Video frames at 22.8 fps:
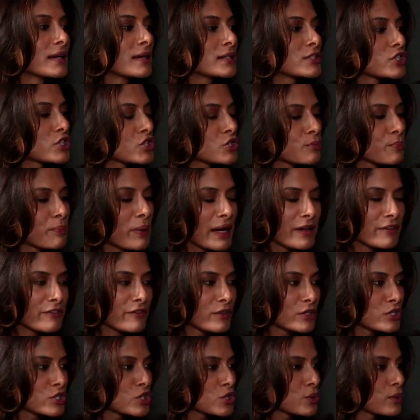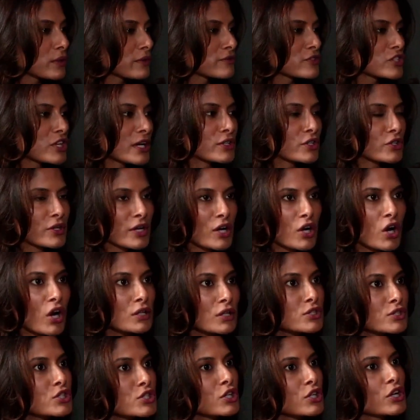just by virtue of gender and
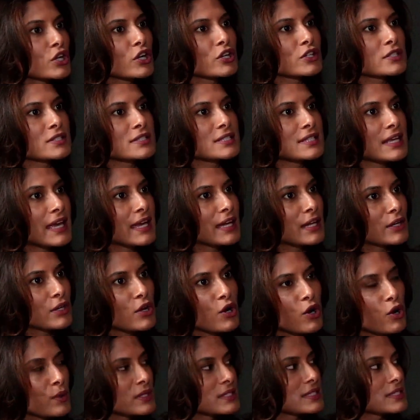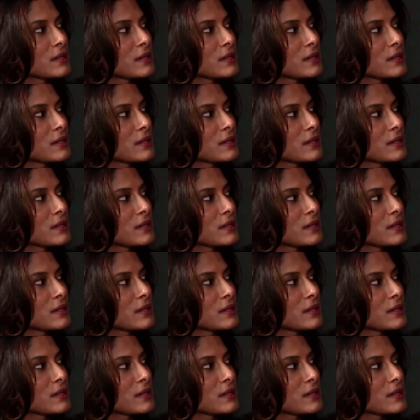culture, saying no is